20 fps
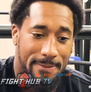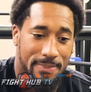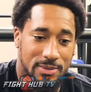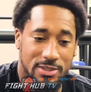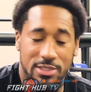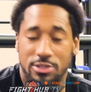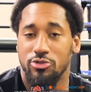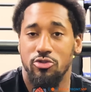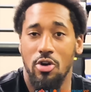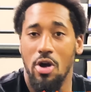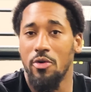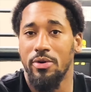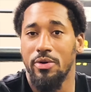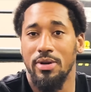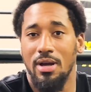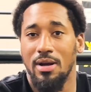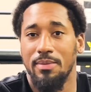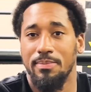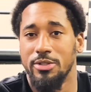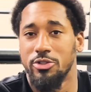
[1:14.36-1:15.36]
just growing
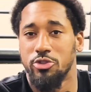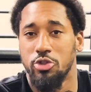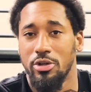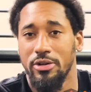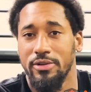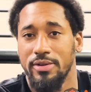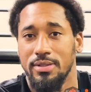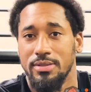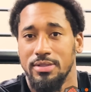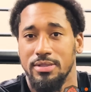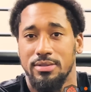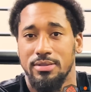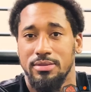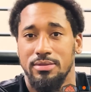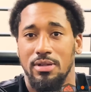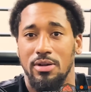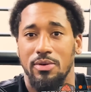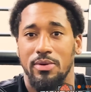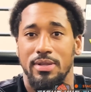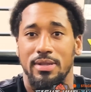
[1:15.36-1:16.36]
up, maturing, just
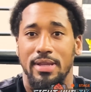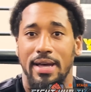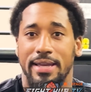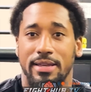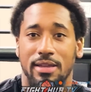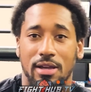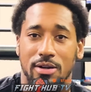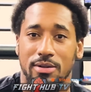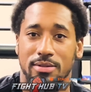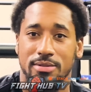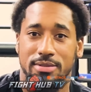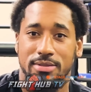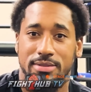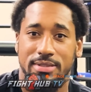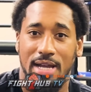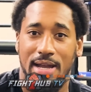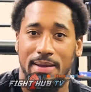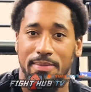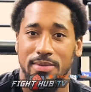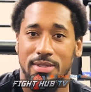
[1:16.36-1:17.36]
knowing, like, yo, it's
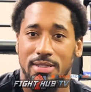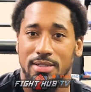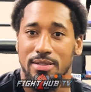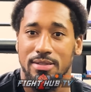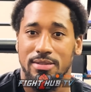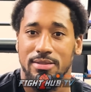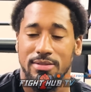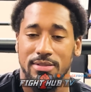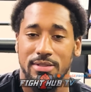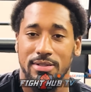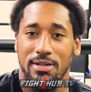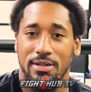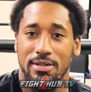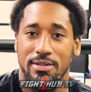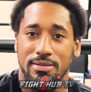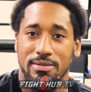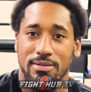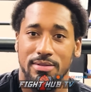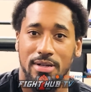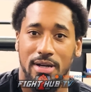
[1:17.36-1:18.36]
time to, you
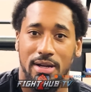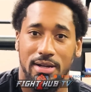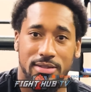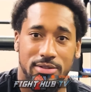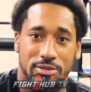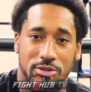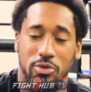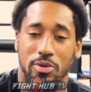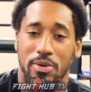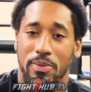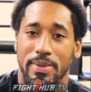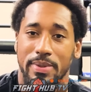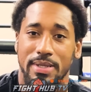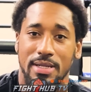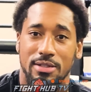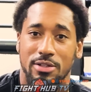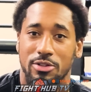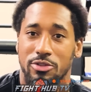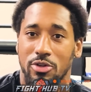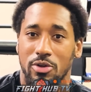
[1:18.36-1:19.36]
know, do what we
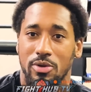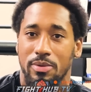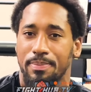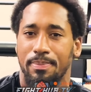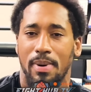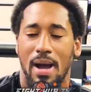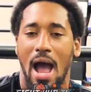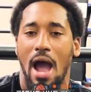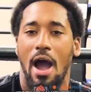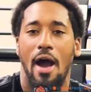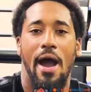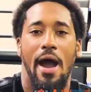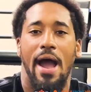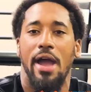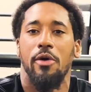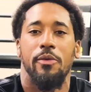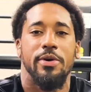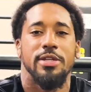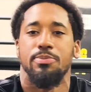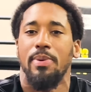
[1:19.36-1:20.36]
need to do. But I
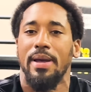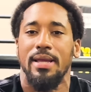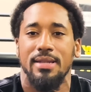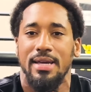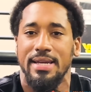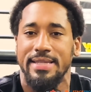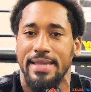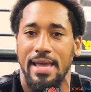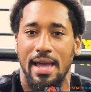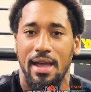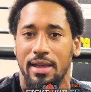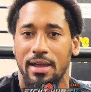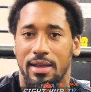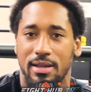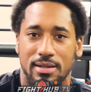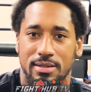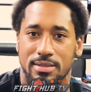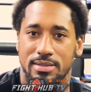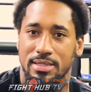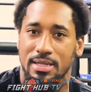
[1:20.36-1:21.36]
always been like that
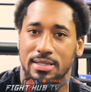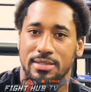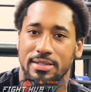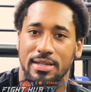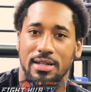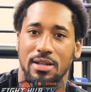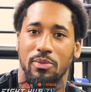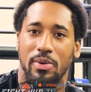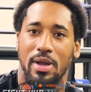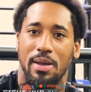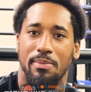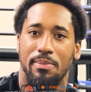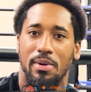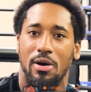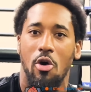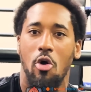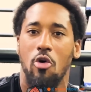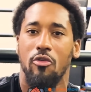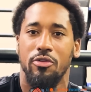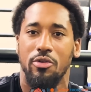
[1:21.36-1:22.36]
in a sense anyway, but
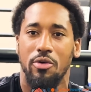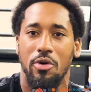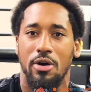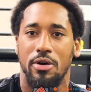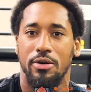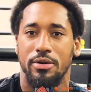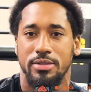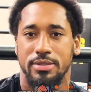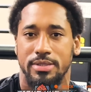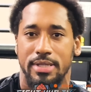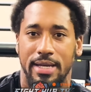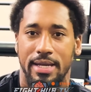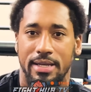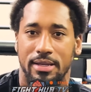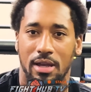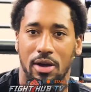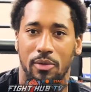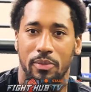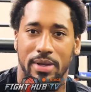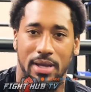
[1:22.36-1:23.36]
overall it's like,
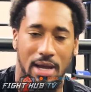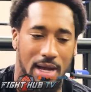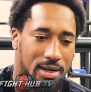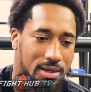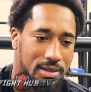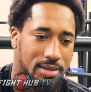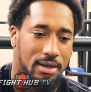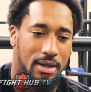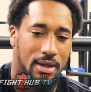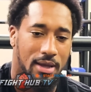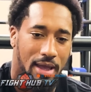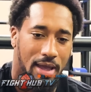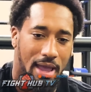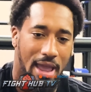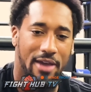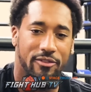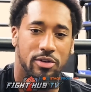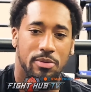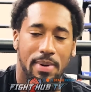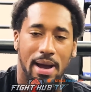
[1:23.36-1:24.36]
yeah,
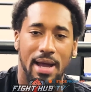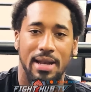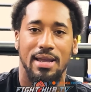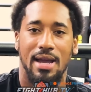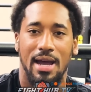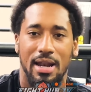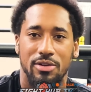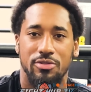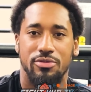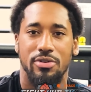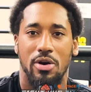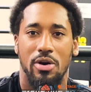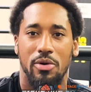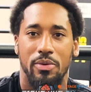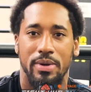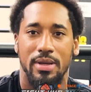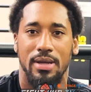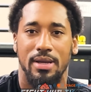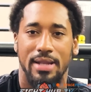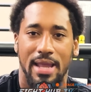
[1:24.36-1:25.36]
everybody gotta grow
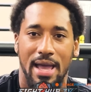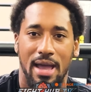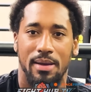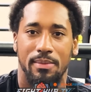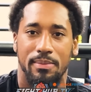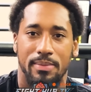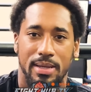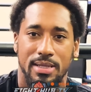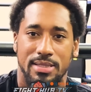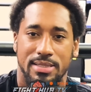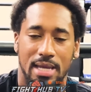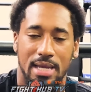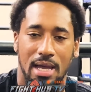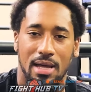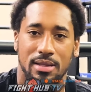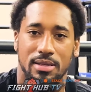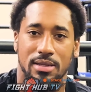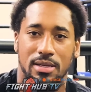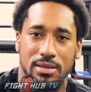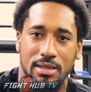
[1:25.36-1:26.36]
in that
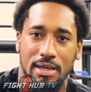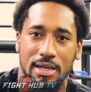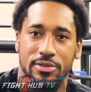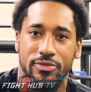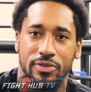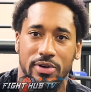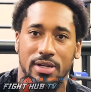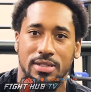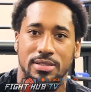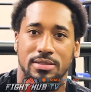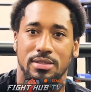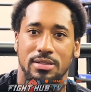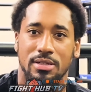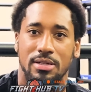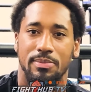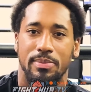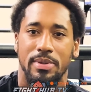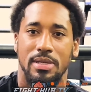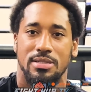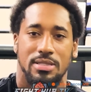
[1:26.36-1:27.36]
mentality of things for us to
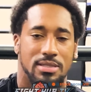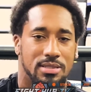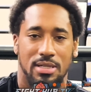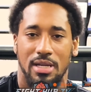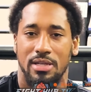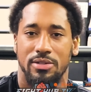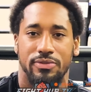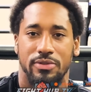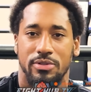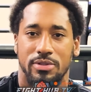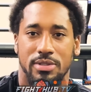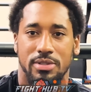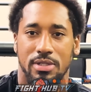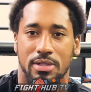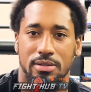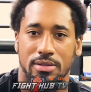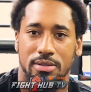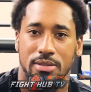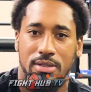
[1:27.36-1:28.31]
be successful. So